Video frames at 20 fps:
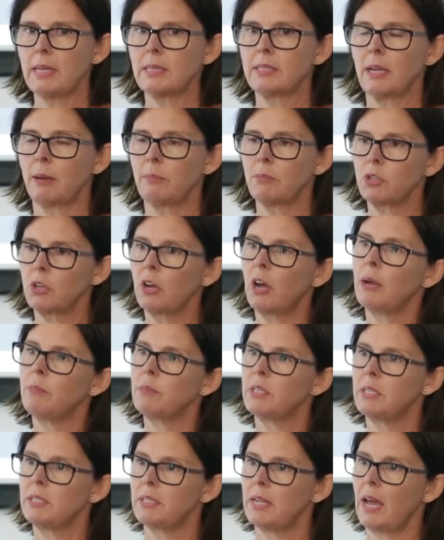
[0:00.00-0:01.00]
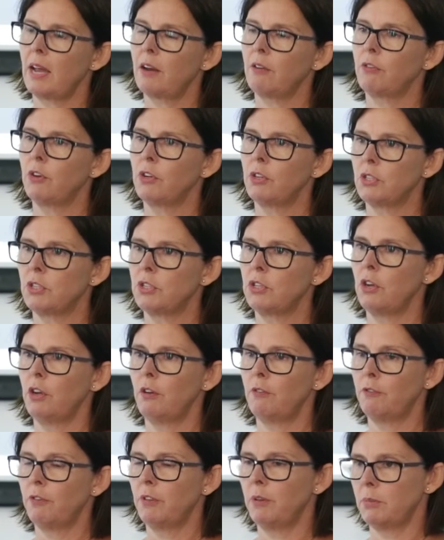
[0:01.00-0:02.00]
Sometimes it's out of
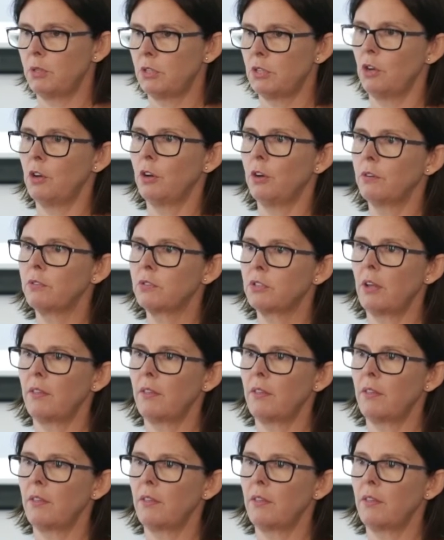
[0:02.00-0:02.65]
concern for themselves,